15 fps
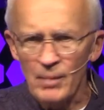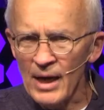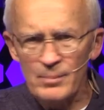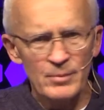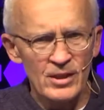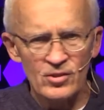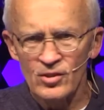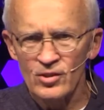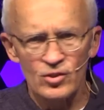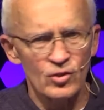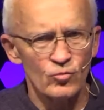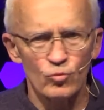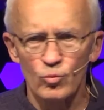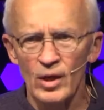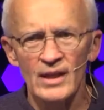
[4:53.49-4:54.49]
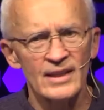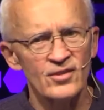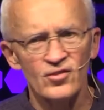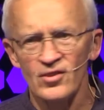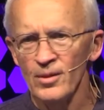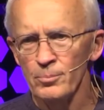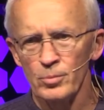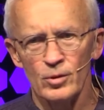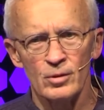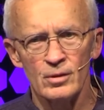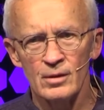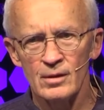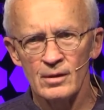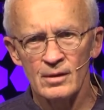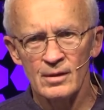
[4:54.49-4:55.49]
my message is really simple
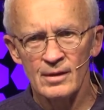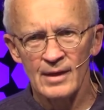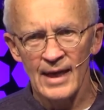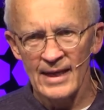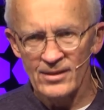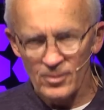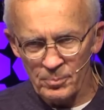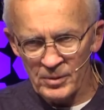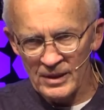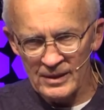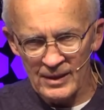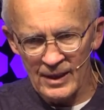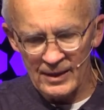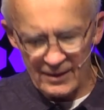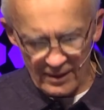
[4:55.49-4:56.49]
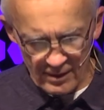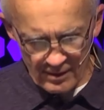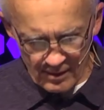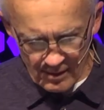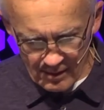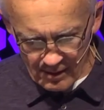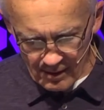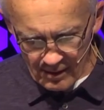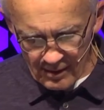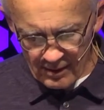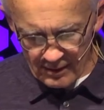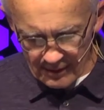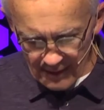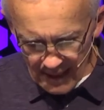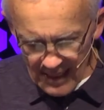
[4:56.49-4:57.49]
at the picnic.
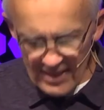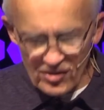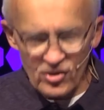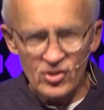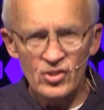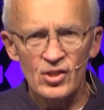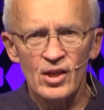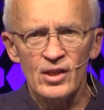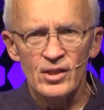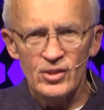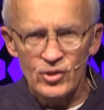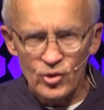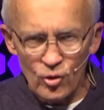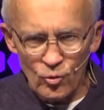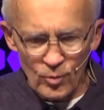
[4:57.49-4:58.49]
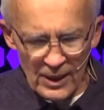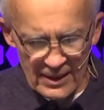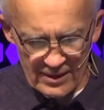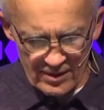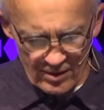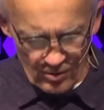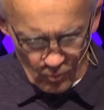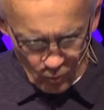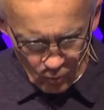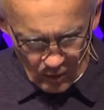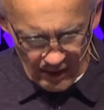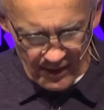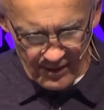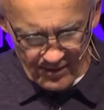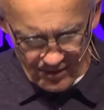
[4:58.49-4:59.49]
Let's do it
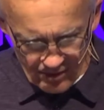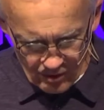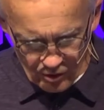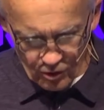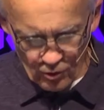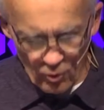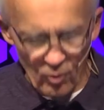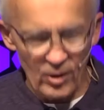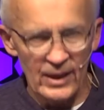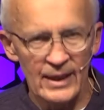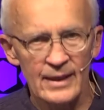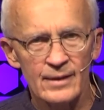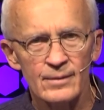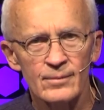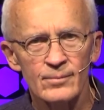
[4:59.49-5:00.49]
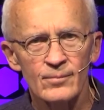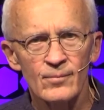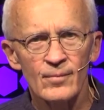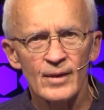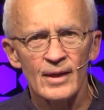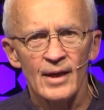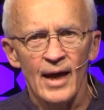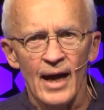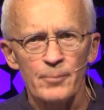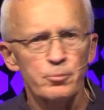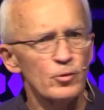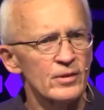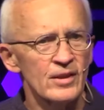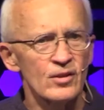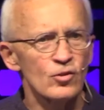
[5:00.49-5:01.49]
with joy.
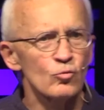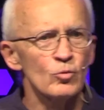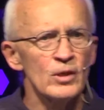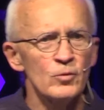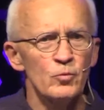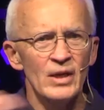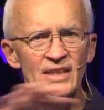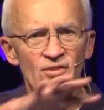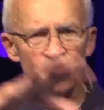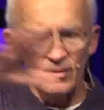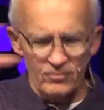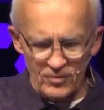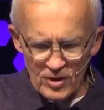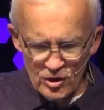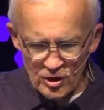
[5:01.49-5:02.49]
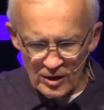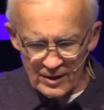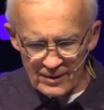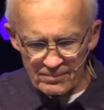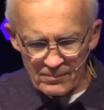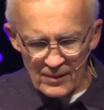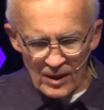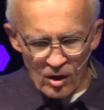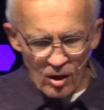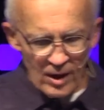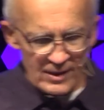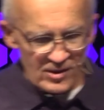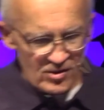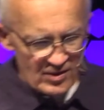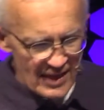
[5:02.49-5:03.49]
I put the 3 weeks of vision
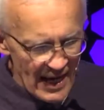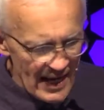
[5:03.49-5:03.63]
on a